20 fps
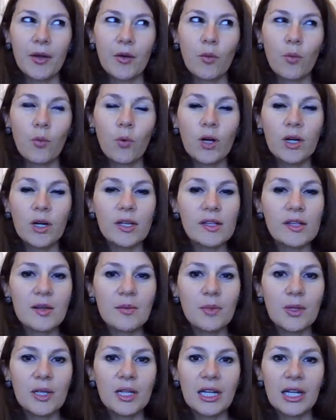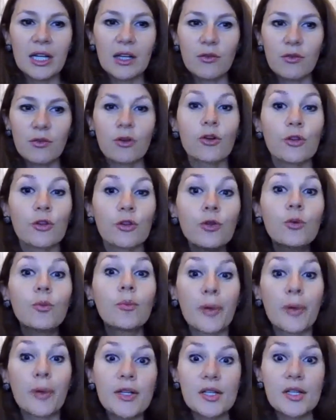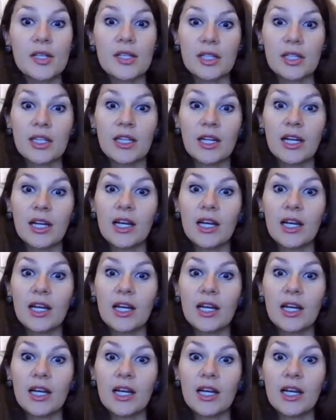What has it been like for you personally?